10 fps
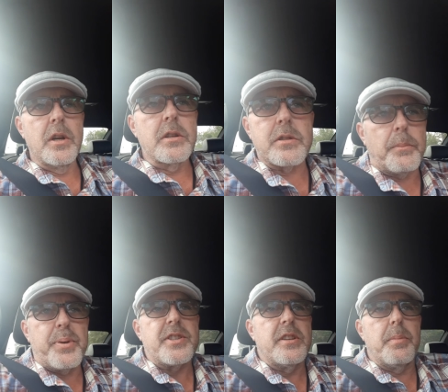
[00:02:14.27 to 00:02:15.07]
Stop
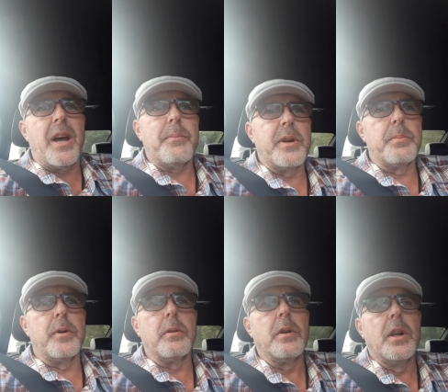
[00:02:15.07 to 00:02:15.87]
pissing about
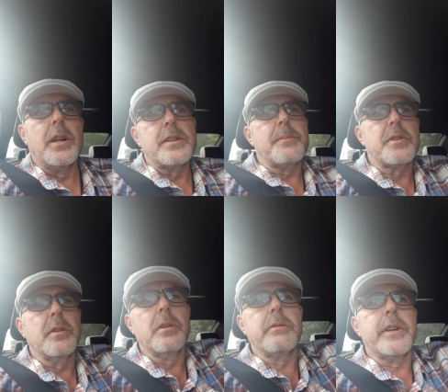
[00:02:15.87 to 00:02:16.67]
people. It's
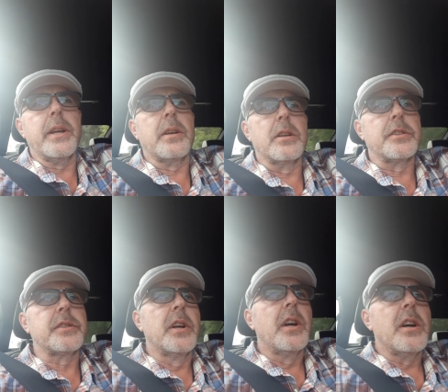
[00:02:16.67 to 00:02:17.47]
absolutely ridiculous.
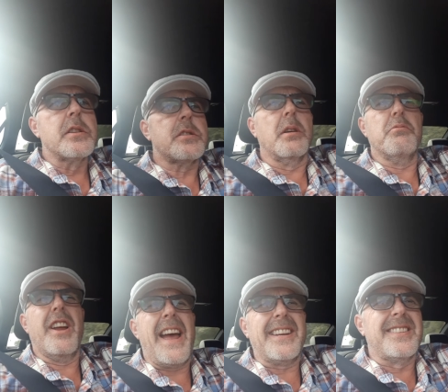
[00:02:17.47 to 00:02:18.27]
And stop
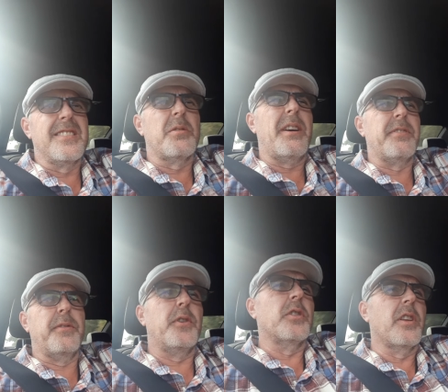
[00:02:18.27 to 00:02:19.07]
reacting to every
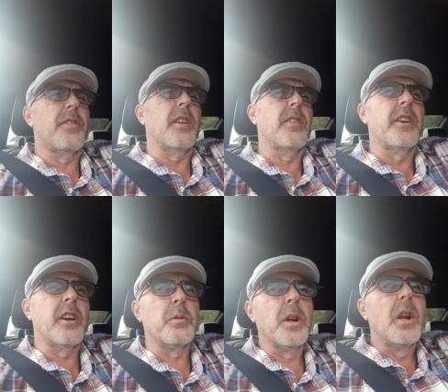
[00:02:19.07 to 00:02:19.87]
fucking thing they do.